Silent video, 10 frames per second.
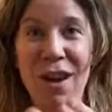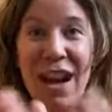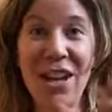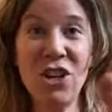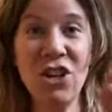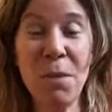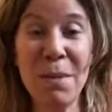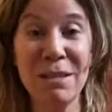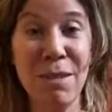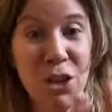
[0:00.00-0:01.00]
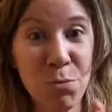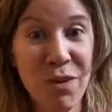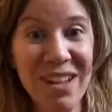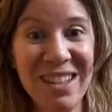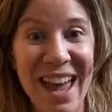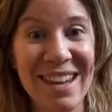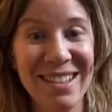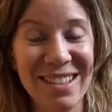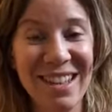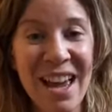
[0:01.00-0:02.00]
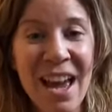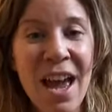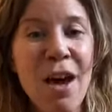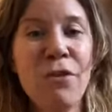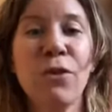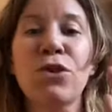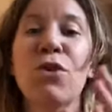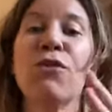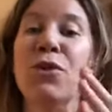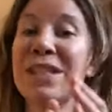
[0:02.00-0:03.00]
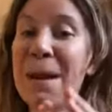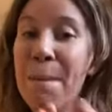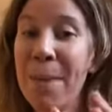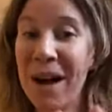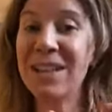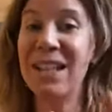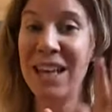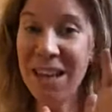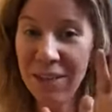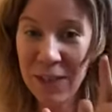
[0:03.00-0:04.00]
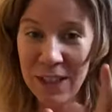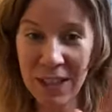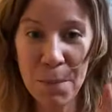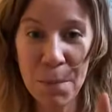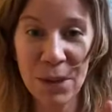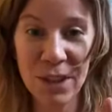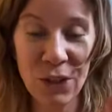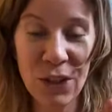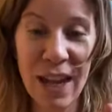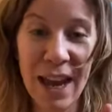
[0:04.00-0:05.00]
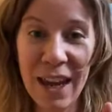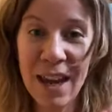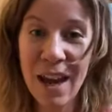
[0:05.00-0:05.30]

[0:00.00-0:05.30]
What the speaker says: relationship is much more intense. So for somebody, this is important to say,